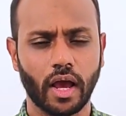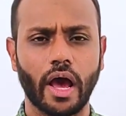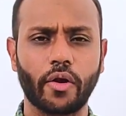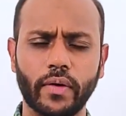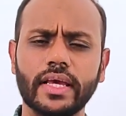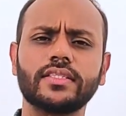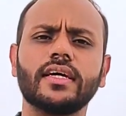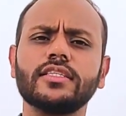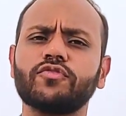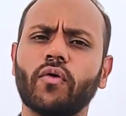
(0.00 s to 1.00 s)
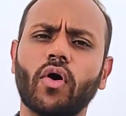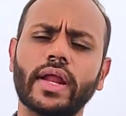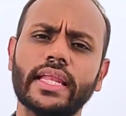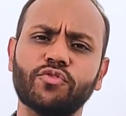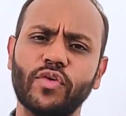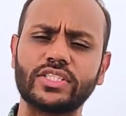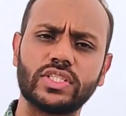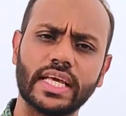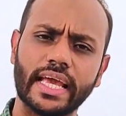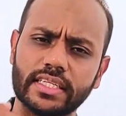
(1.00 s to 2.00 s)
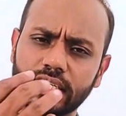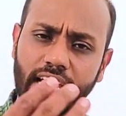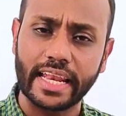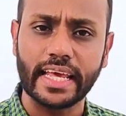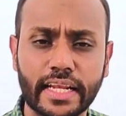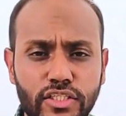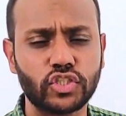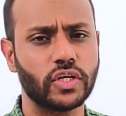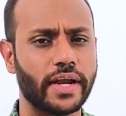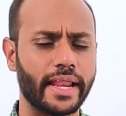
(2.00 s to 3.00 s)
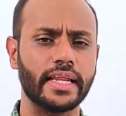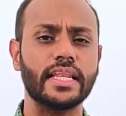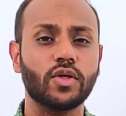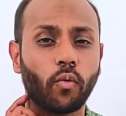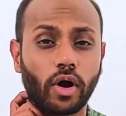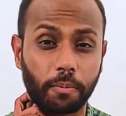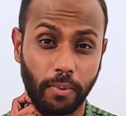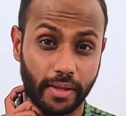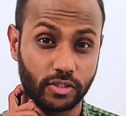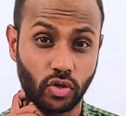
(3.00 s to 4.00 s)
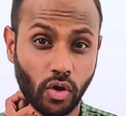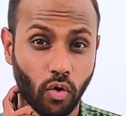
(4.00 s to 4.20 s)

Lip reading: Reasons for investigating an incident in the workplace.